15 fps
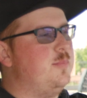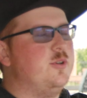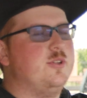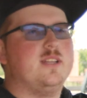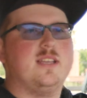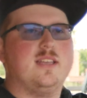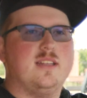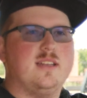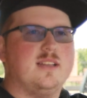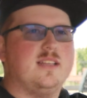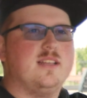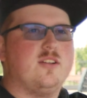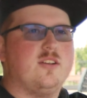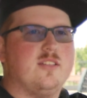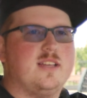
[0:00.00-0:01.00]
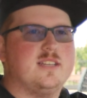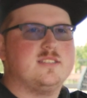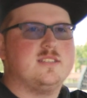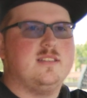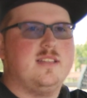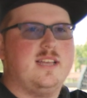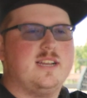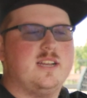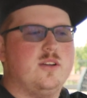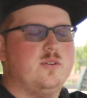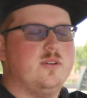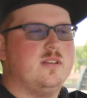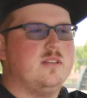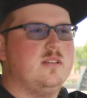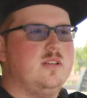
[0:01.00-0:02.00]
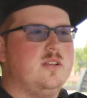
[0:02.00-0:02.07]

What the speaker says: building it and get all that going.